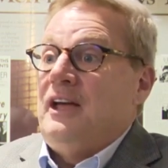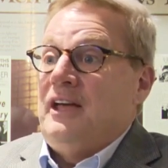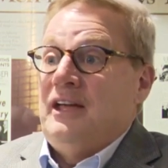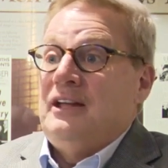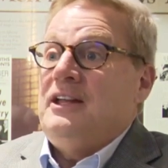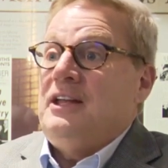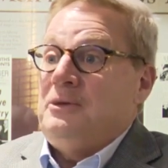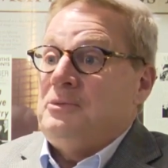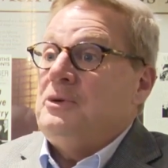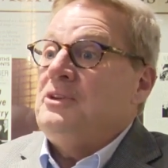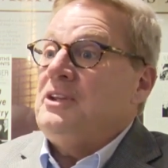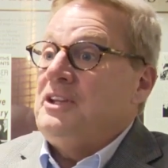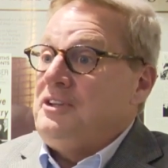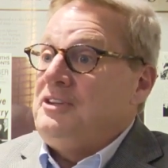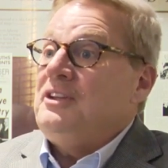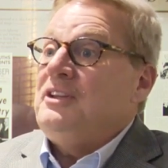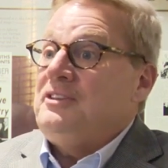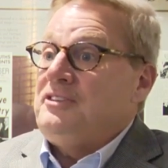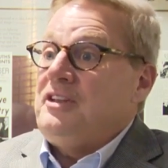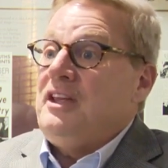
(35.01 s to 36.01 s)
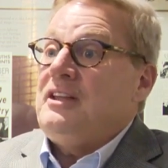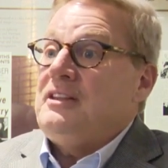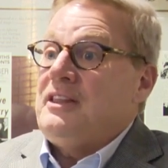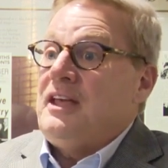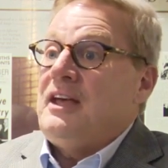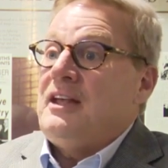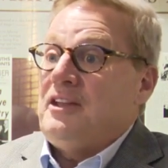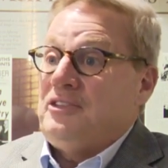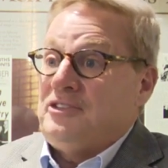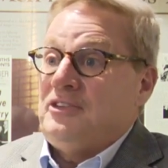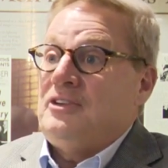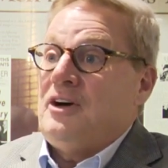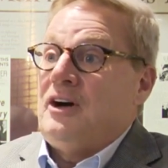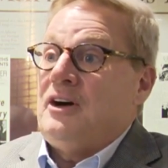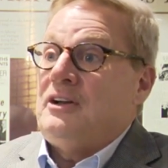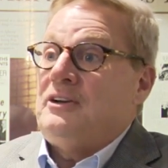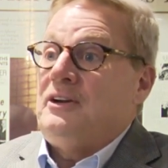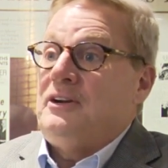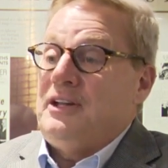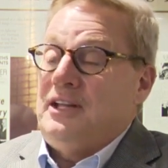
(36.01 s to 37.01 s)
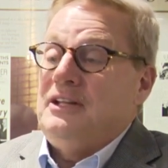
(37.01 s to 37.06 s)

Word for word: And he really did take that as an honor.